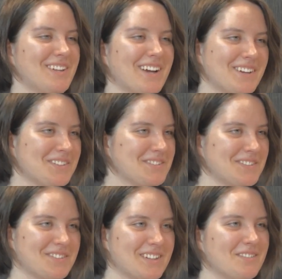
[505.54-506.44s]
I could
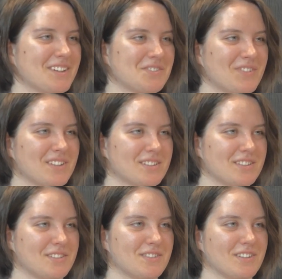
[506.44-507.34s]
totally recommend
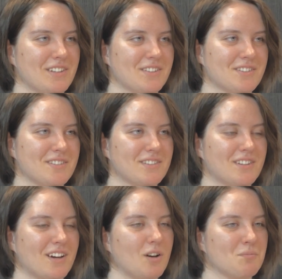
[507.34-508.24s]
the studies.
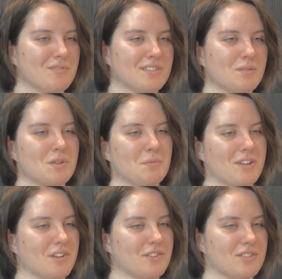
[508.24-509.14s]
Simply
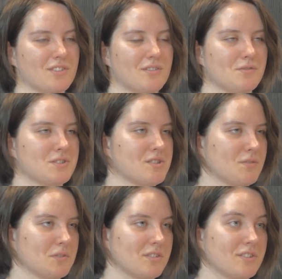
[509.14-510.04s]
because, first of
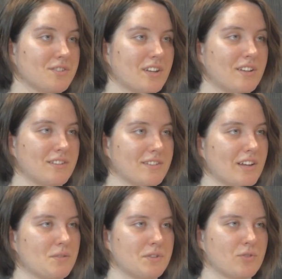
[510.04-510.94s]
all, the studies
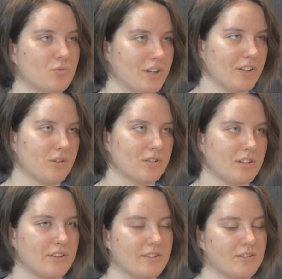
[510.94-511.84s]
itself is really good.
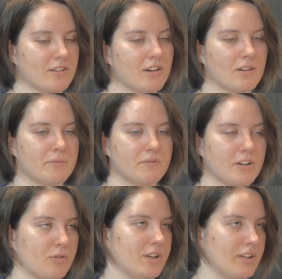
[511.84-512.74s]
It's
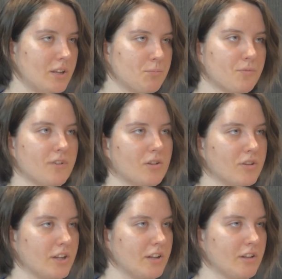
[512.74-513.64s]
very deep,
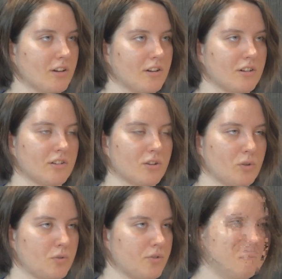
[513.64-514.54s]
very
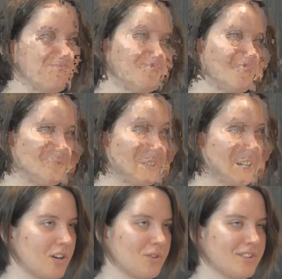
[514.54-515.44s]
good
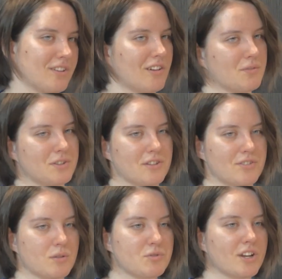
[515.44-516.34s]
variety of the
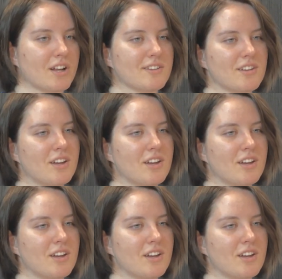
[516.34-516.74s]
subjects.